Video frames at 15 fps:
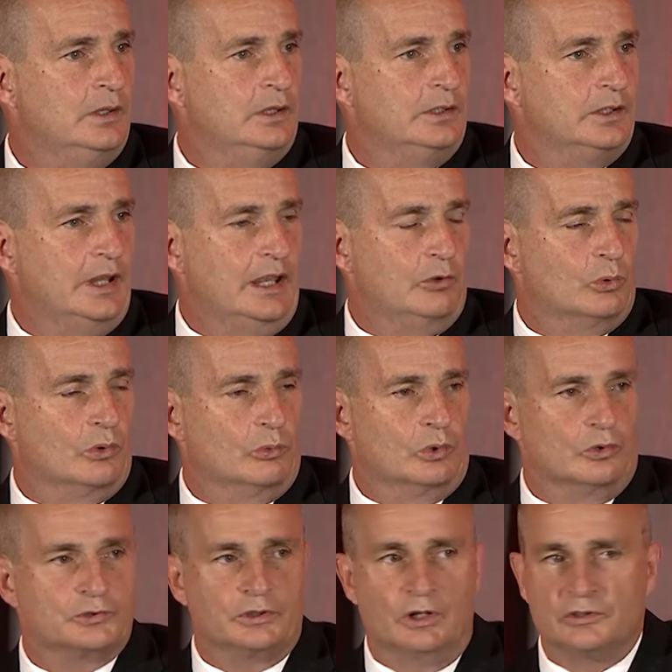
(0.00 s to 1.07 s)
To date, we're the
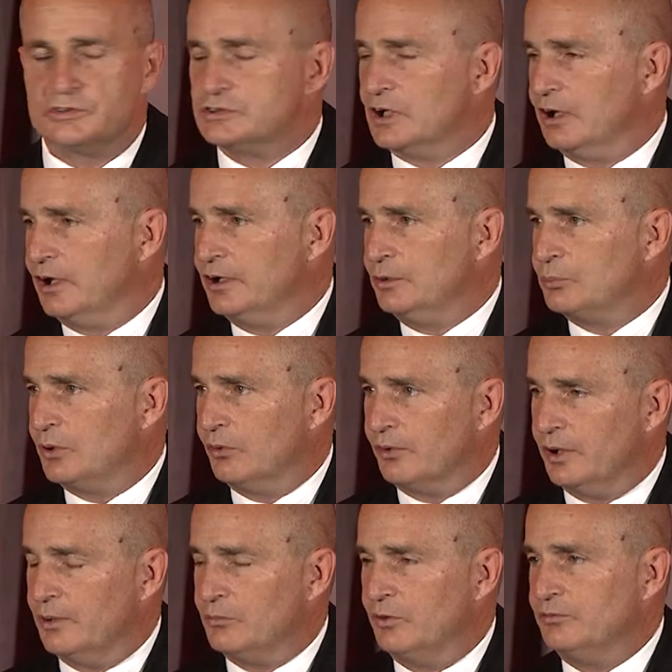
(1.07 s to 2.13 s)
world's largest child ID
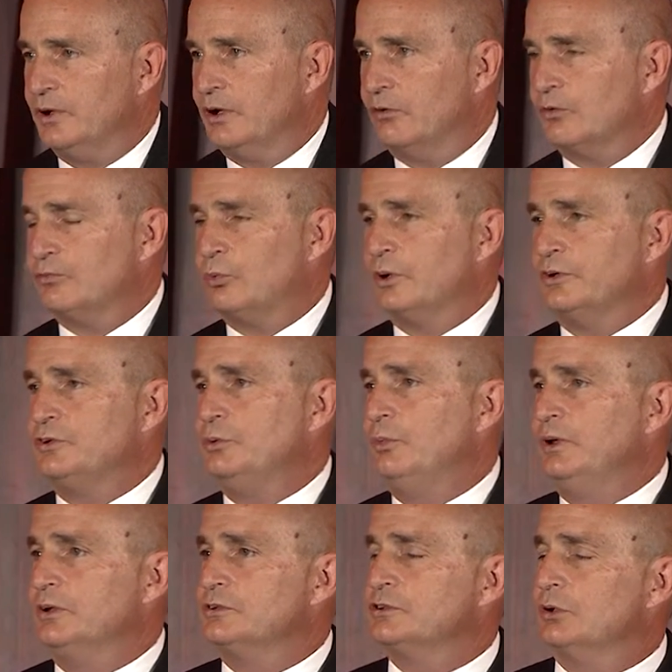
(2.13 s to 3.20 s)
program. We've done over 42
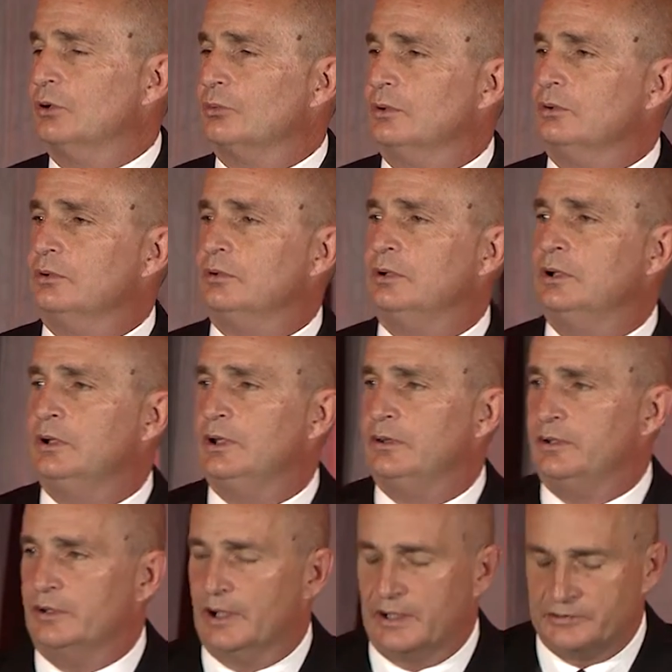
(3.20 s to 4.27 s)
million children in the
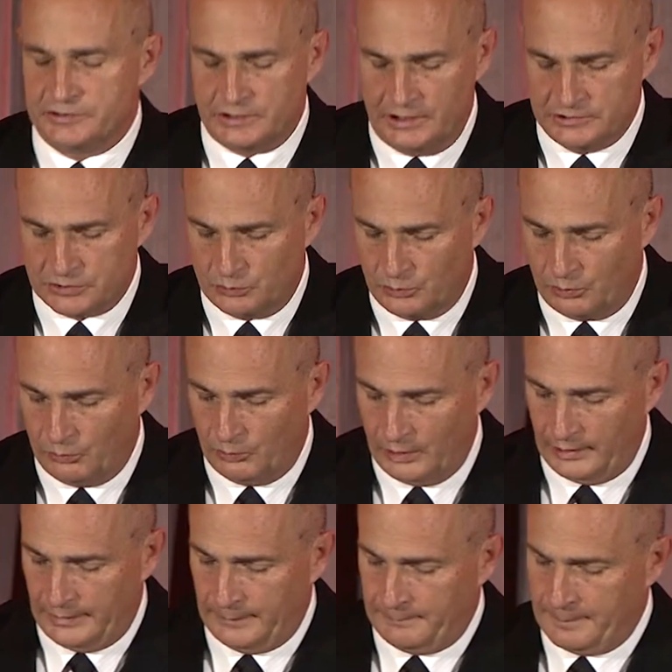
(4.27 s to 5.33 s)
United States and worldwide.